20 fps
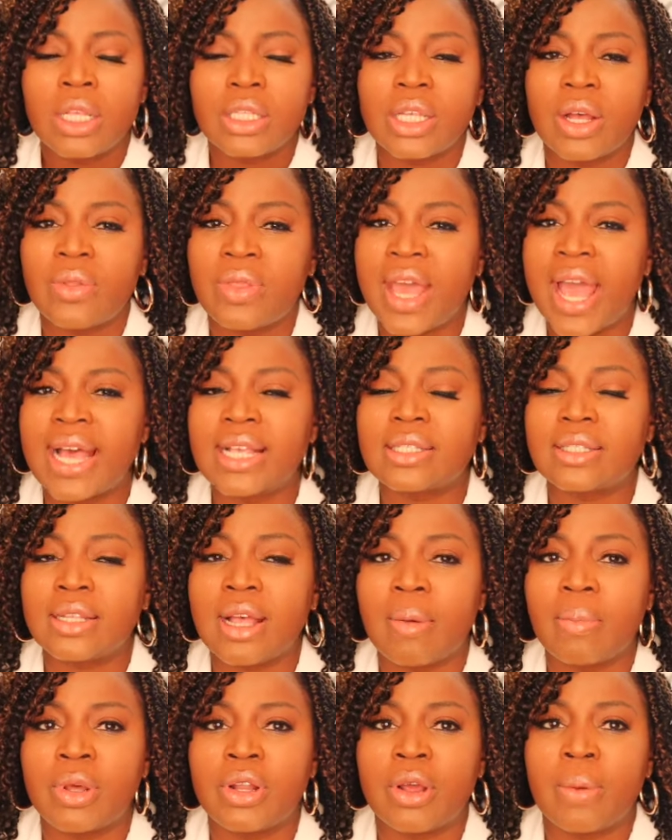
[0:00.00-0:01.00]
So that's
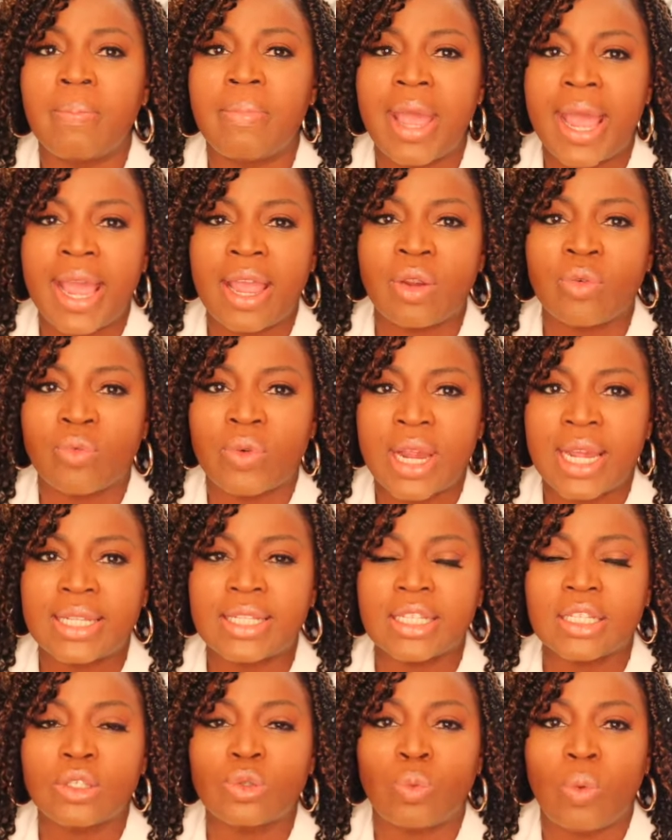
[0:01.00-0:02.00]
some of the main
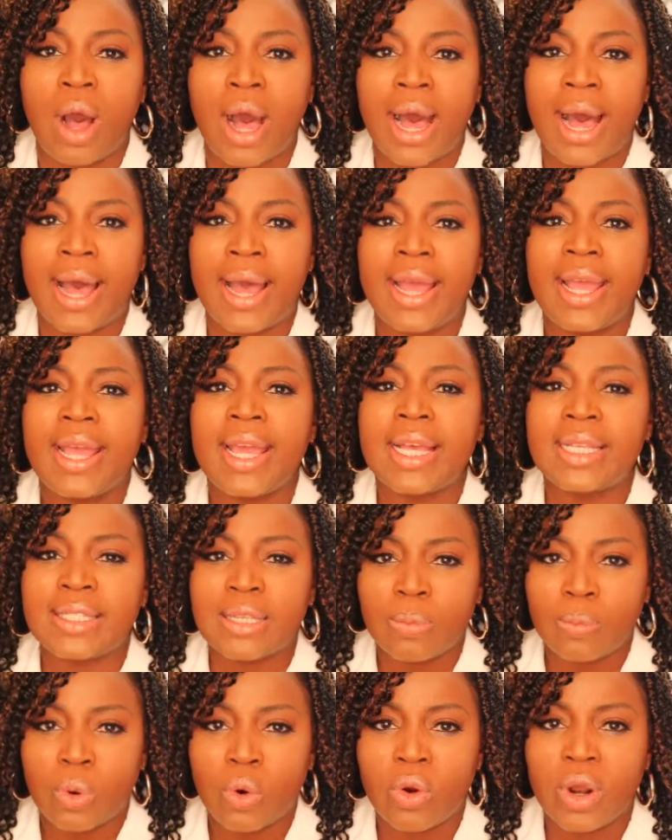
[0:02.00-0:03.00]
reasons why
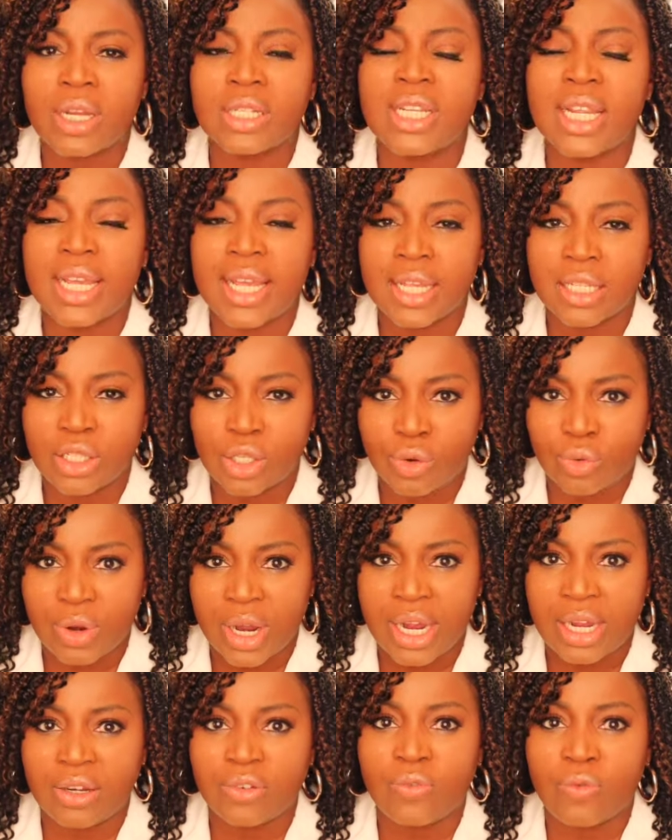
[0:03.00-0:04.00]
it's important to get
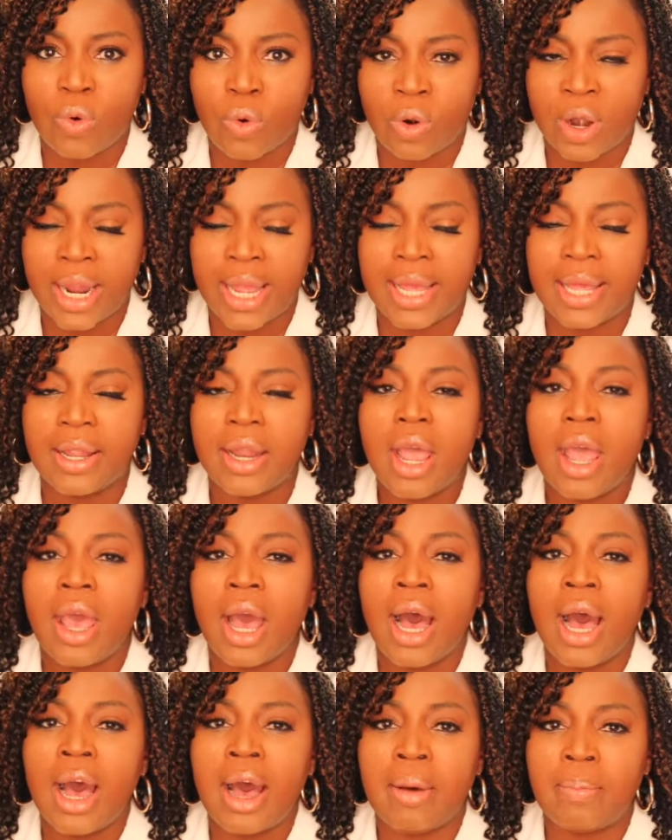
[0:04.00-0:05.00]
screened for it
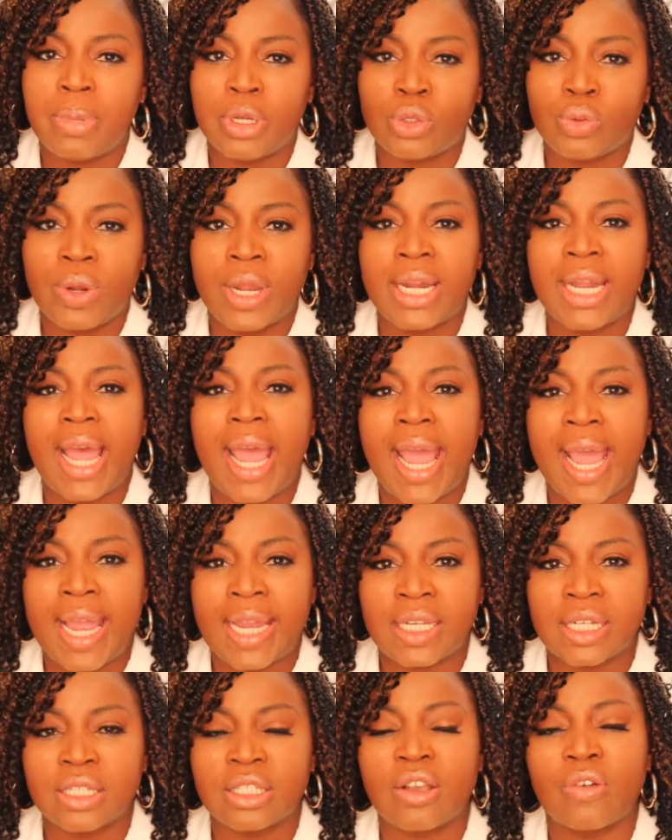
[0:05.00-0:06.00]
between the
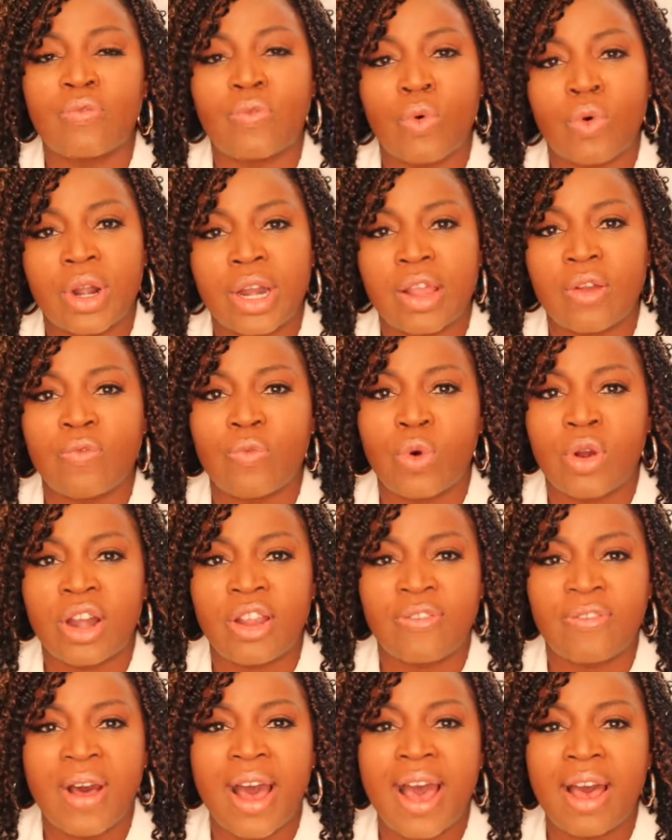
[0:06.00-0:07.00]
ages of 40 and
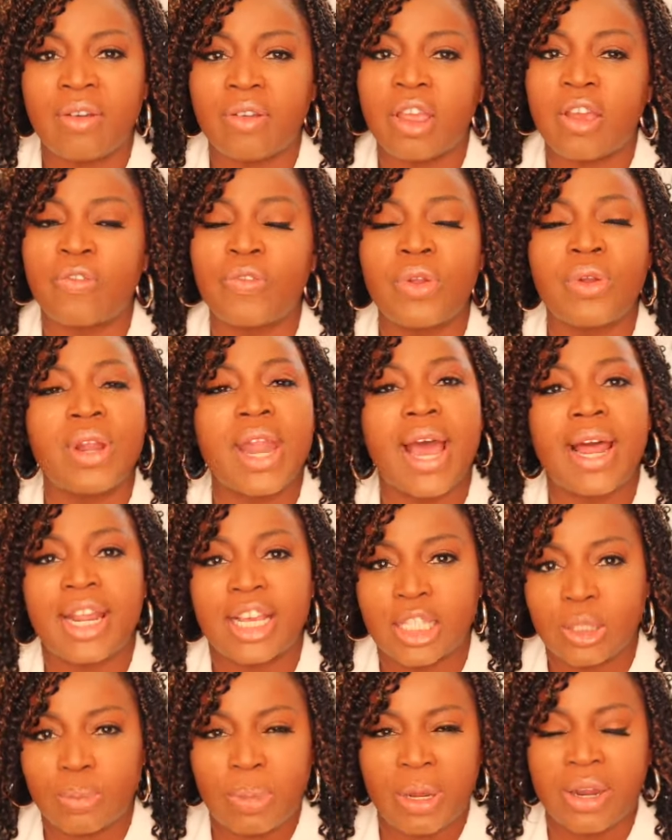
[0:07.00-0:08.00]
45 if you're not
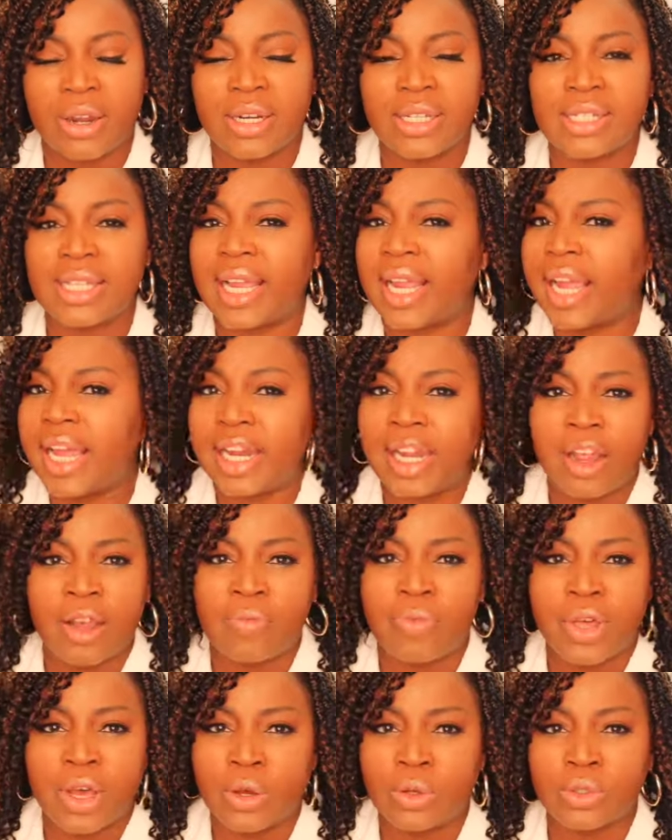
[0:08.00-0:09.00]
experiencing any
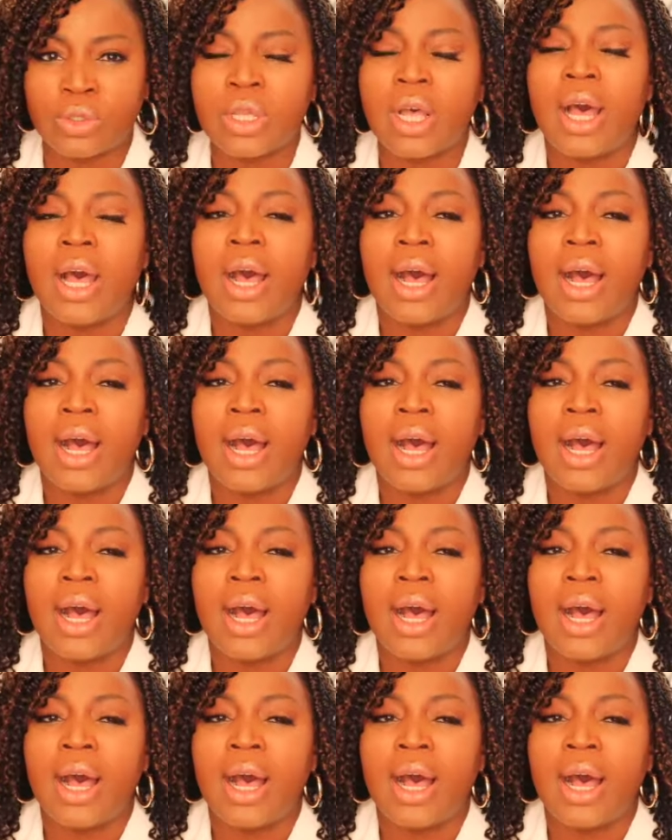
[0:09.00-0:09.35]
of those